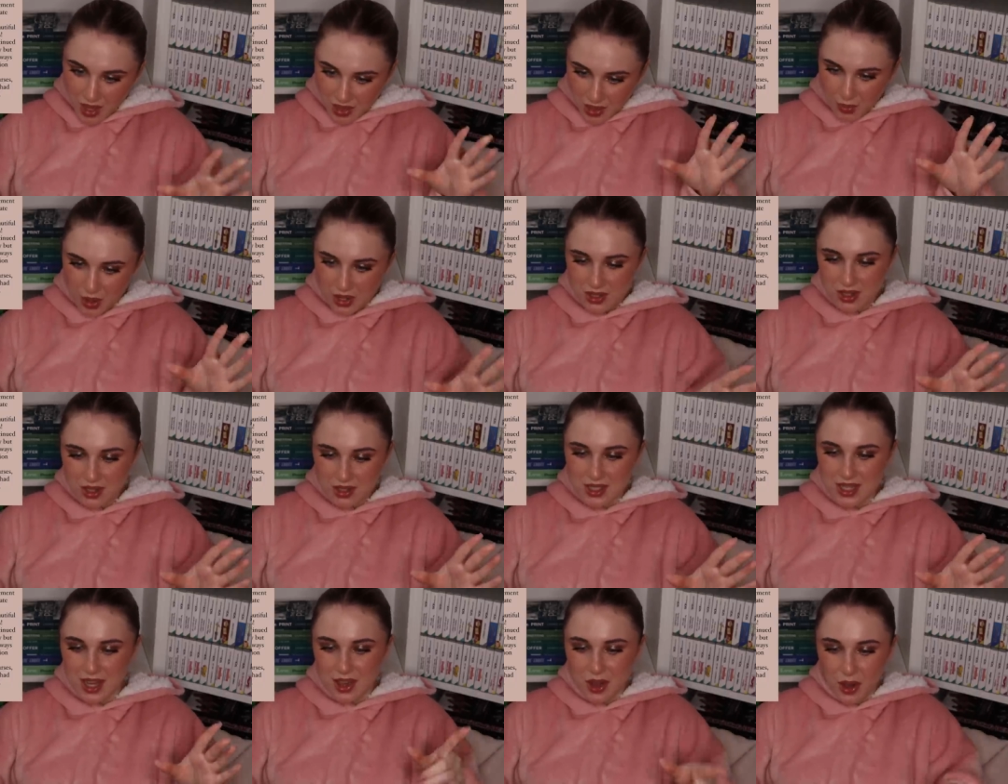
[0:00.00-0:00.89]
They were asking us
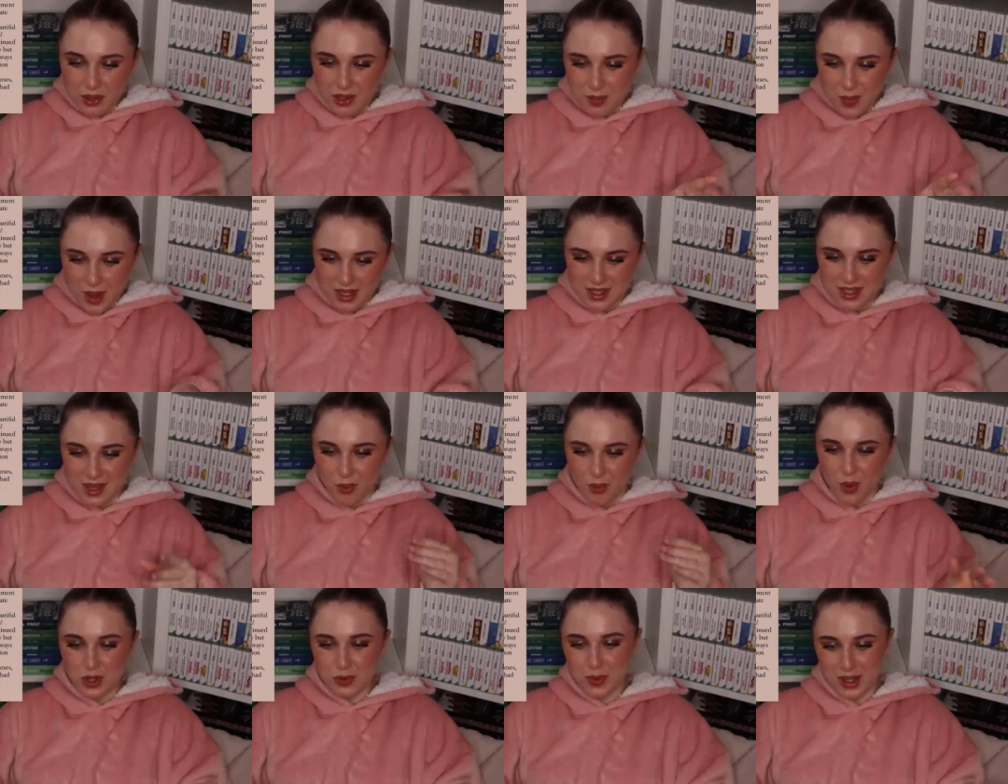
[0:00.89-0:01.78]
to take coats, purses,
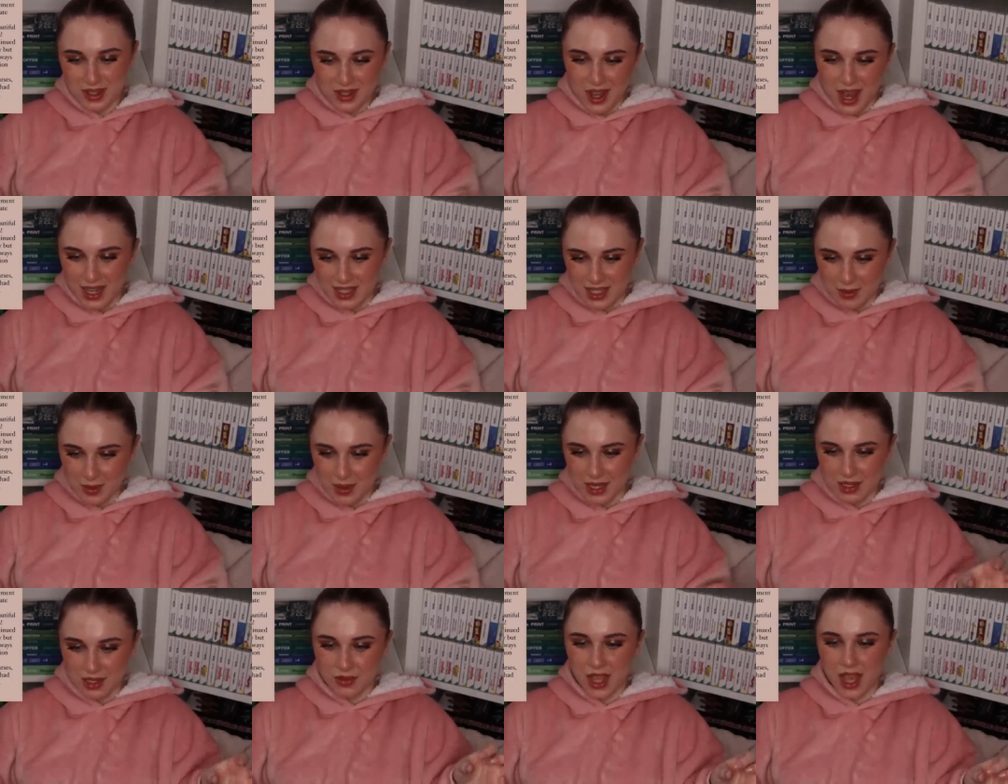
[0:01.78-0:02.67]
and watch personal items
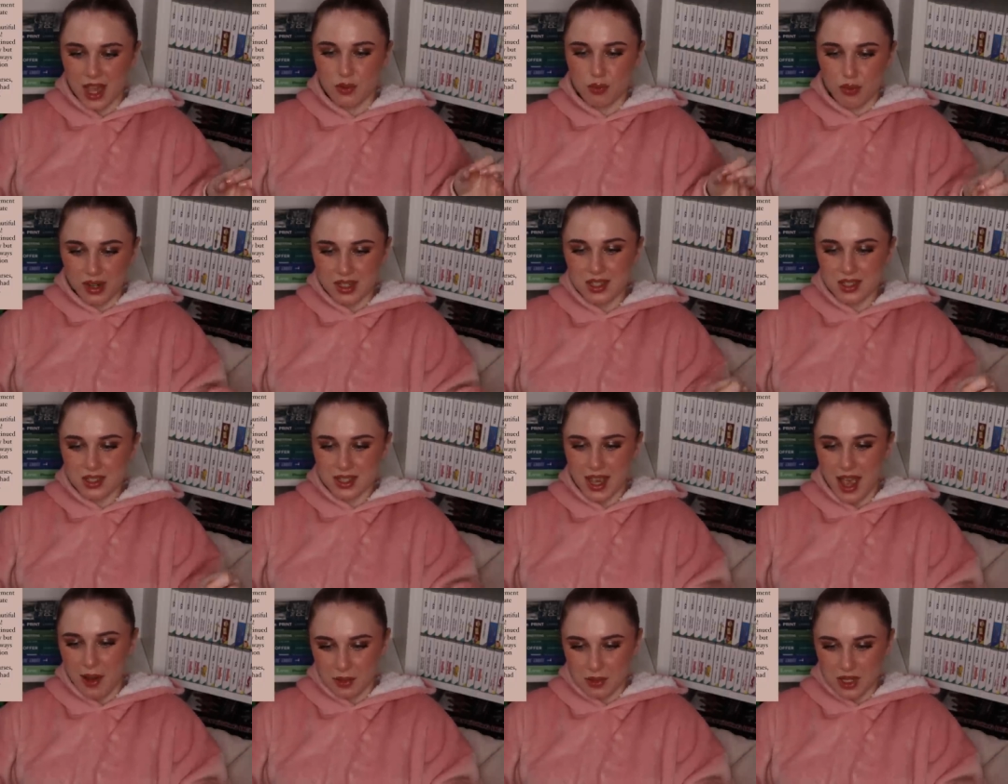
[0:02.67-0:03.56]
as if they had rented us
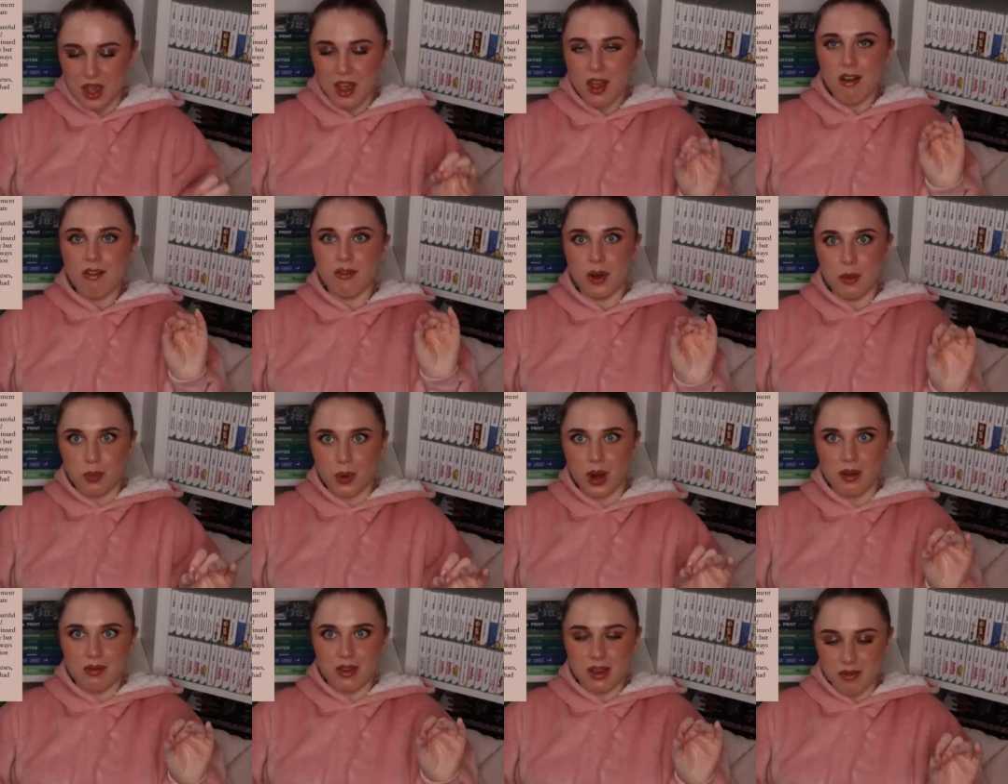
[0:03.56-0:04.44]
out for a
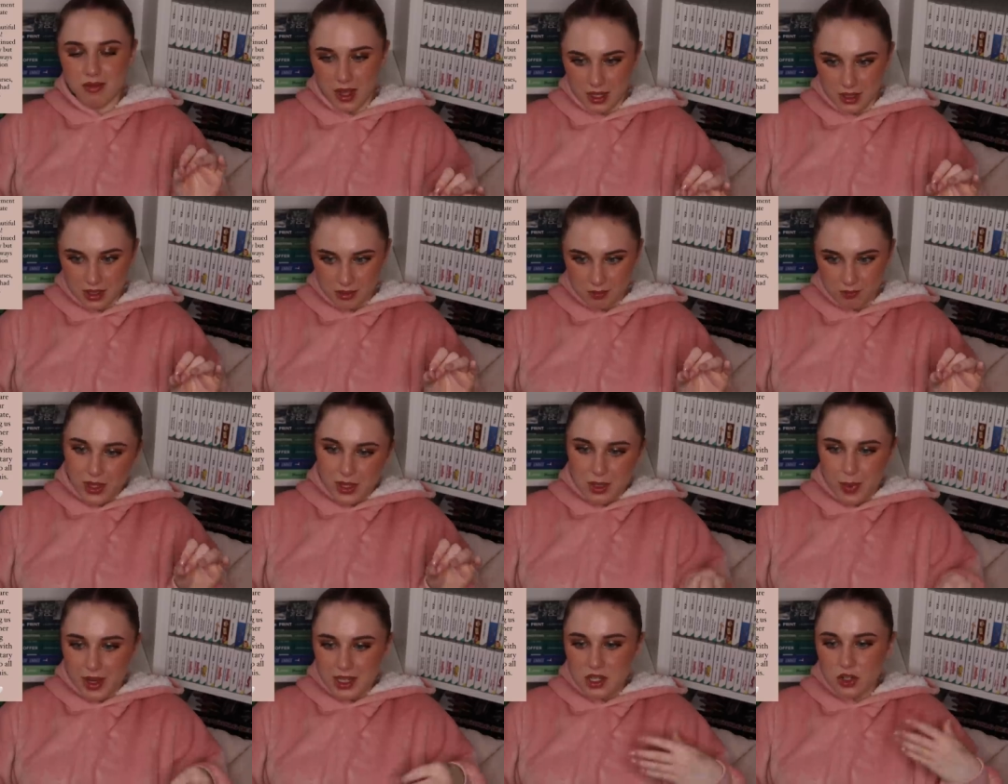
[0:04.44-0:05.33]
private event. We
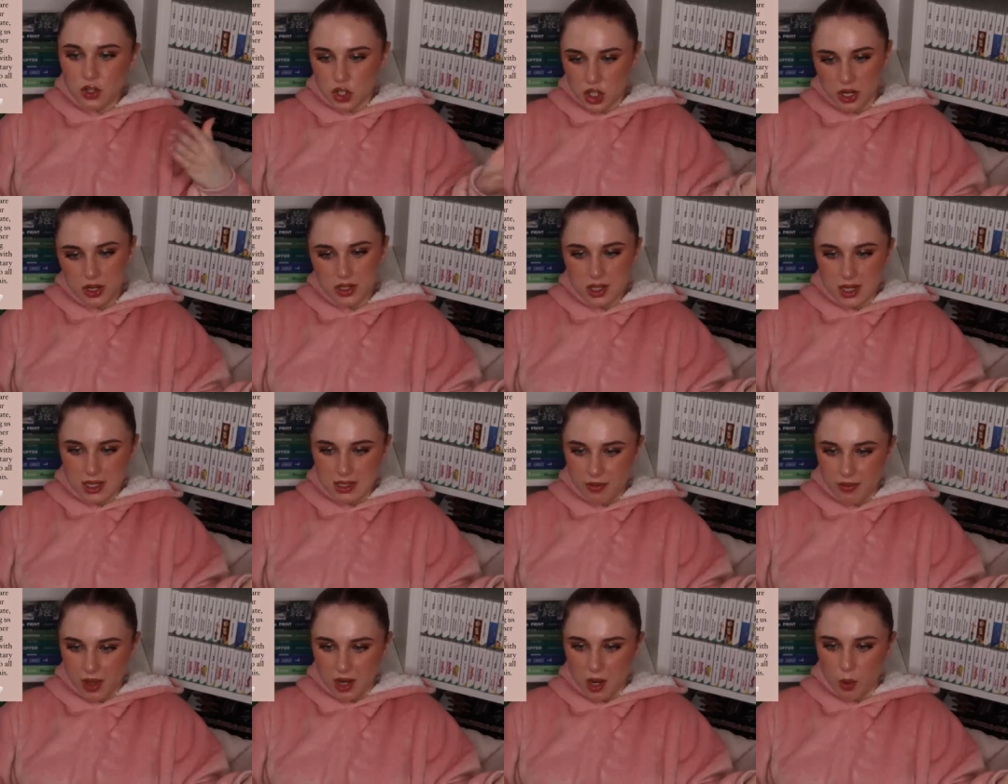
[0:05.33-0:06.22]
debated not sharing today's
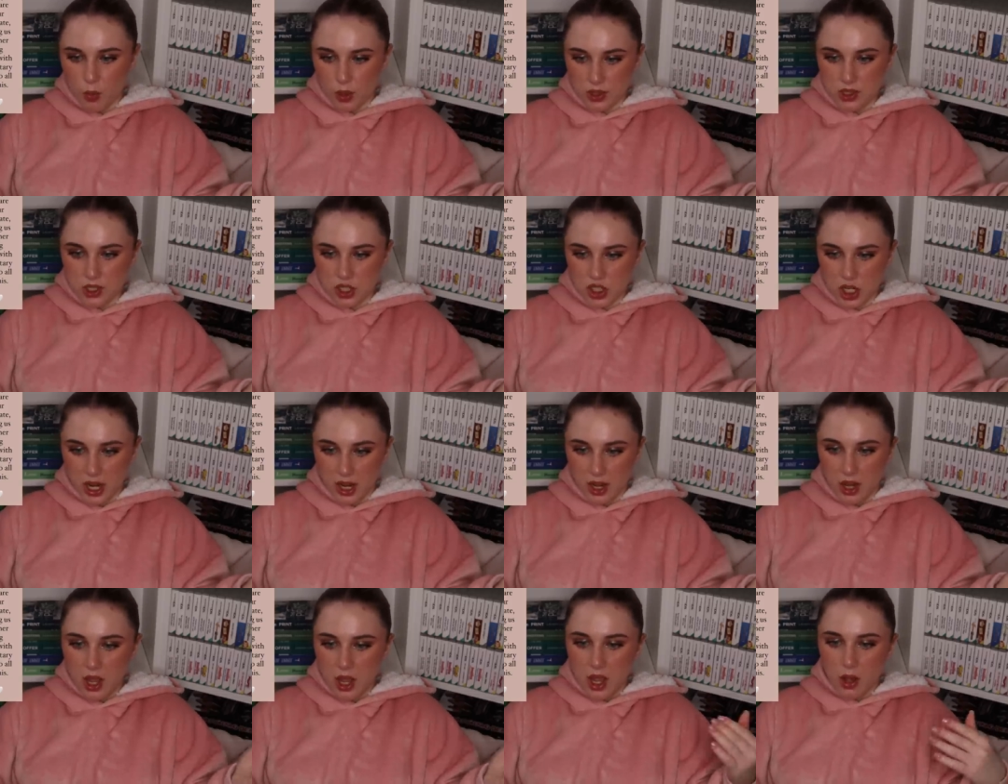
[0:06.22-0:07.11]
event and what to
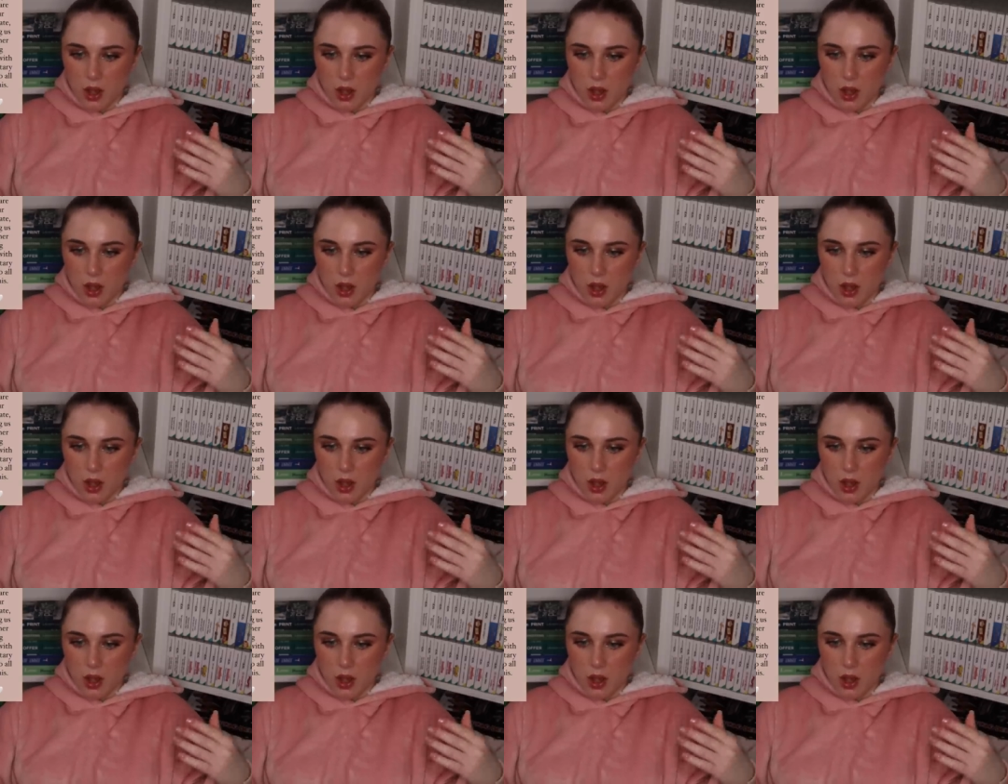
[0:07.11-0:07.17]
share,